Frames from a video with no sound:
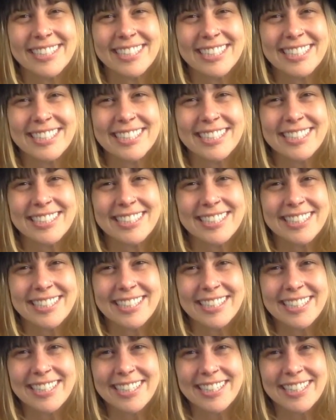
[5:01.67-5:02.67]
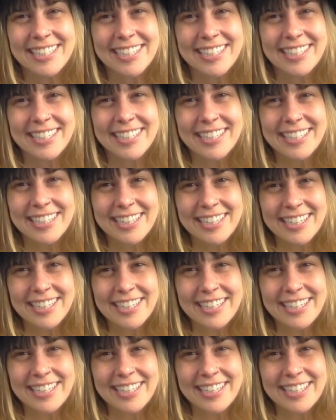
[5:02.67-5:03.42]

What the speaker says: [no speech]